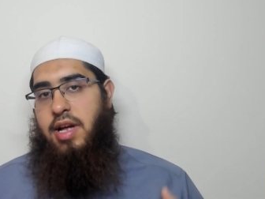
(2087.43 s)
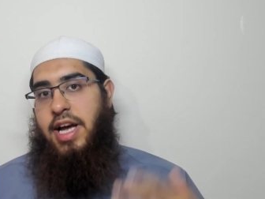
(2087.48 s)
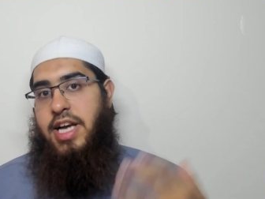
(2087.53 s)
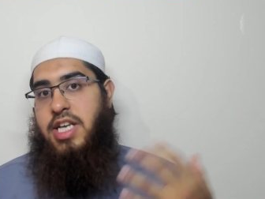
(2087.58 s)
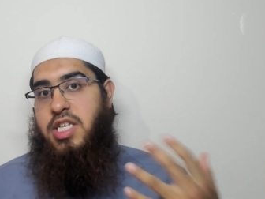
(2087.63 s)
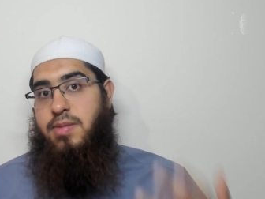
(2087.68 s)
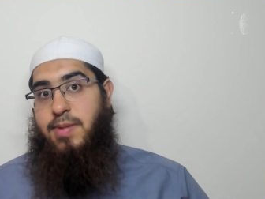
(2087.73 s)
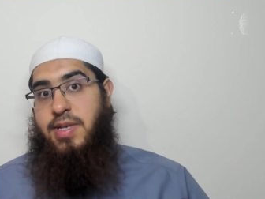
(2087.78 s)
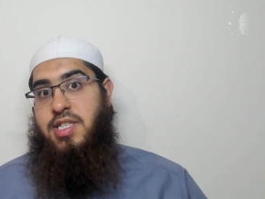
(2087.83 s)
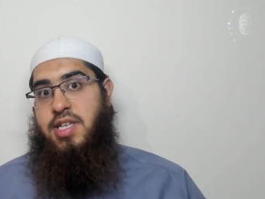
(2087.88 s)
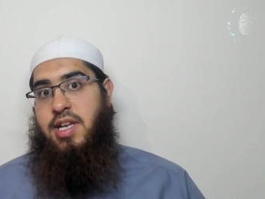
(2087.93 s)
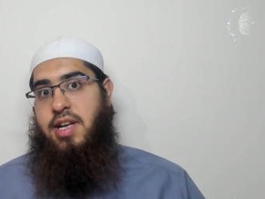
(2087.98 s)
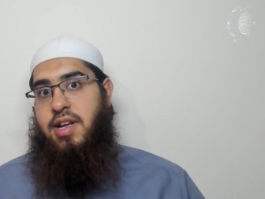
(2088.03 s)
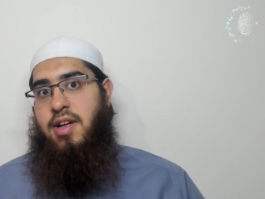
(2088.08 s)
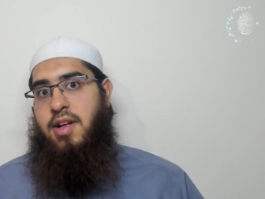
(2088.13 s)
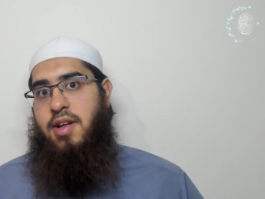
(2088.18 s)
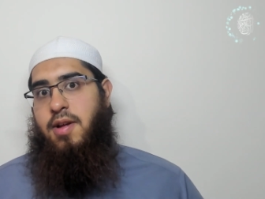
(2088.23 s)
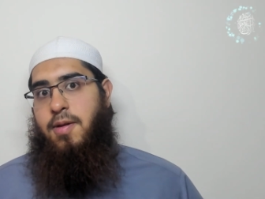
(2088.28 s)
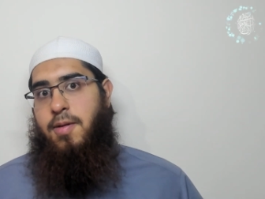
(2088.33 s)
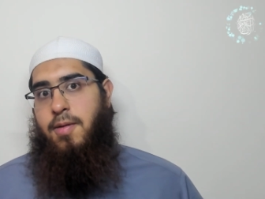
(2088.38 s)

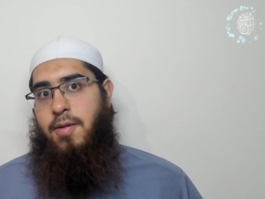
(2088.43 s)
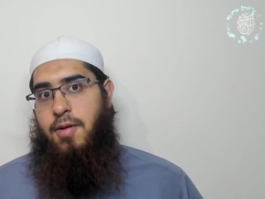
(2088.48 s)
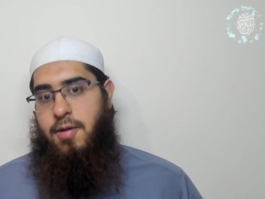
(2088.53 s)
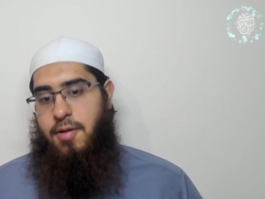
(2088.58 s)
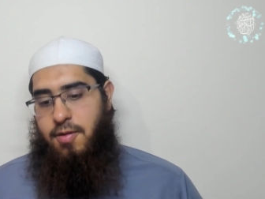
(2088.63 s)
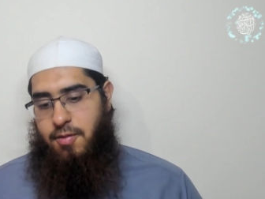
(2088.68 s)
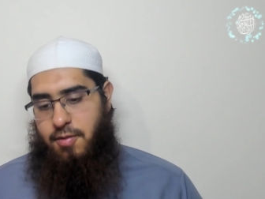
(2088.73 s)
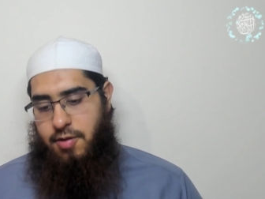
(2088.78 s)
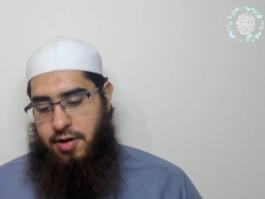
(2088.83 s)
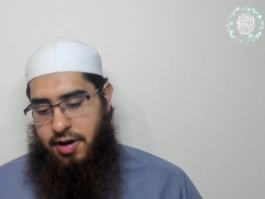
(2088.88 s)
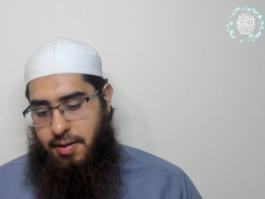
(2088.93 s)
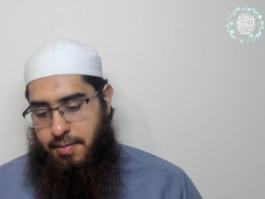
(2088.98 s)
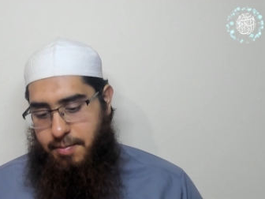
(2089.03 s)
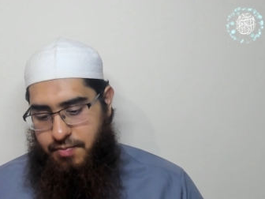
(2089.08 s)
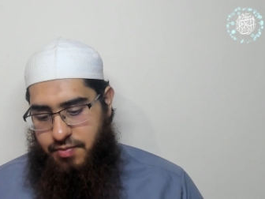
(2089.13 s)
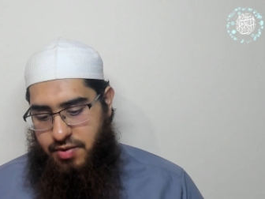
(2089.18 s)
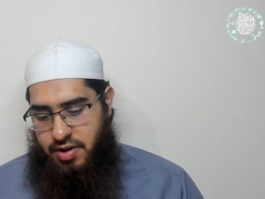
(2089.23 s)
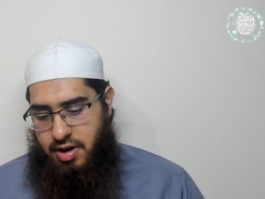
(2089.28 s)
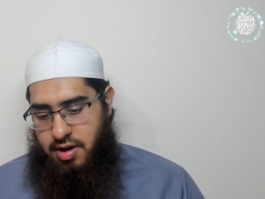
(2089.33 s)
explicit, right?